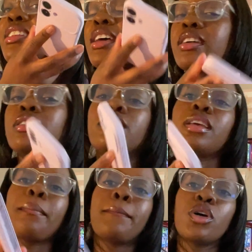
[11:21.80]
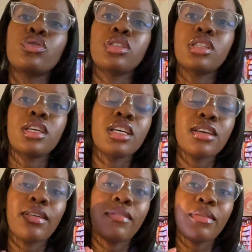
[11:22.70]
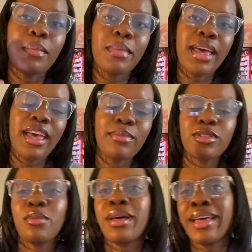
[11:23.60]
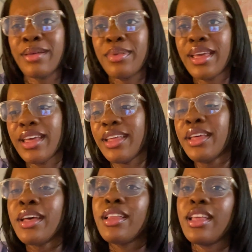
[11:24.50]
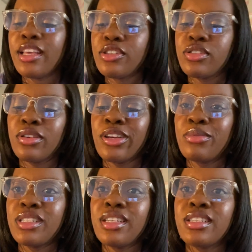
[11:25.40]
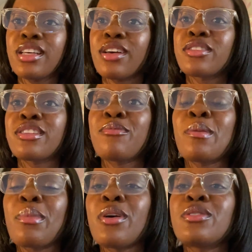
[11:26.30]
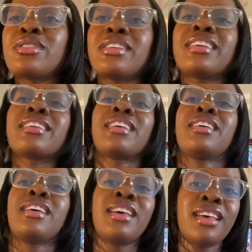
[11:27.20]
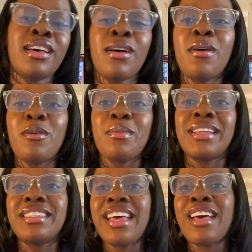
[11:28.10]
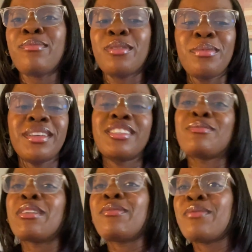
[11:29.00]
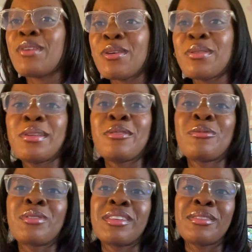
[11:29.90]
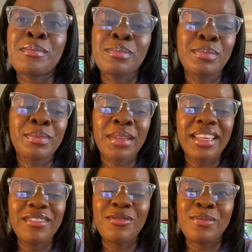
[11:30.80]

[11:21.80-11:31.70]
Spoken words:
I could delete most of my apps on my iPad, like Instagram, TikTok, because I've been posting on my tablet because my phone didn't want to